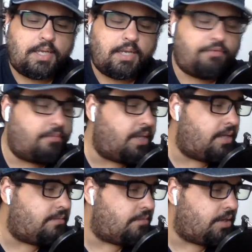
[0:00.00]
For
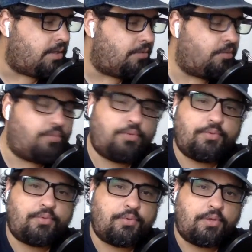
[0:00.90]
me, when it comes to
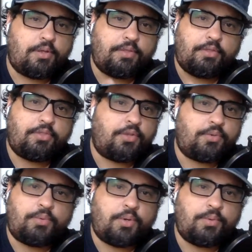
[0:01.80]
Bruce, I think
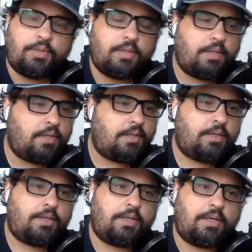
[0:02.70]
Thunder Road
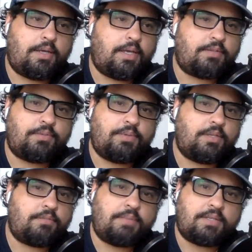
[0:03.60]
has to be
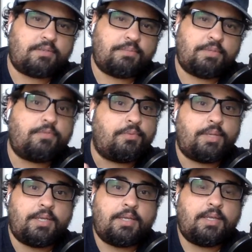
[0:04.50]
his masterpiece for
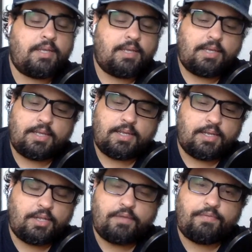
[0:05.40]
me.
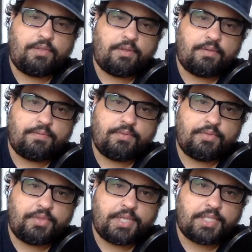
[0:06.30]
I love the
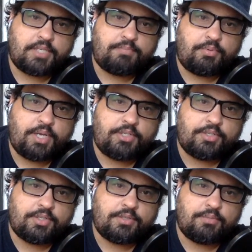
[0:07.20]

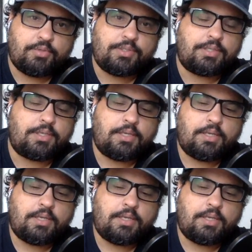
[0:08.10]
desperation in the music